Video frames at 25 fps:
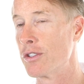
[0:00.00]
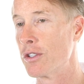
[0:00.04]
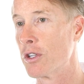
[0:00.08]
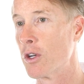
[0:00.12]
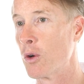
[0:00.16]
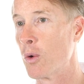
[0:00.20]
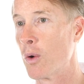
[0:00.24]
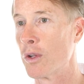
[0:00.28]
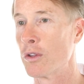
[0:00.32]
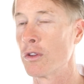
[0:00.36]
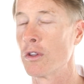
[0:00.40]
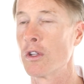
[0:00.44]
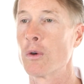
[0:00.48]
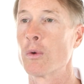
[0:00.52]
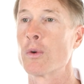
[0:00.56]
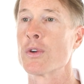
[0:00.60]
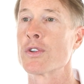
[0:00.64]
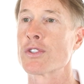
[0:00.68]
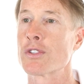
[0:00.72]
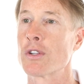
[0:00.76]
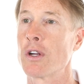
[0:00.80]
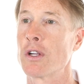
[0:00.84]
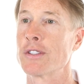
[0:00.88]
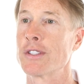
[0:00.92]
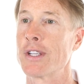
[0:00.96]
to go on lower
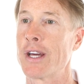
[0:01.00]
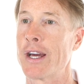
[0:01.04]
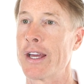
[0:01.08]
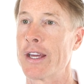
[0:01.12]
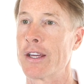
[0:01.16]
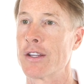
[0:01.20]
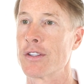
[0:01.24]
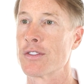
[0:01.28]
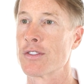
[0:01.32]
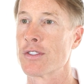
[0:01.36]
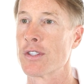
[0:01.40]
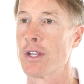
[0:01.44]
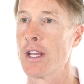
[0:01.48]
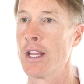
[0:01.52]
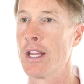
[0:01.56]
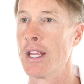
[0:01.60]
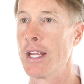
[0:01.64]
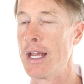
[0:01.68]
salt diets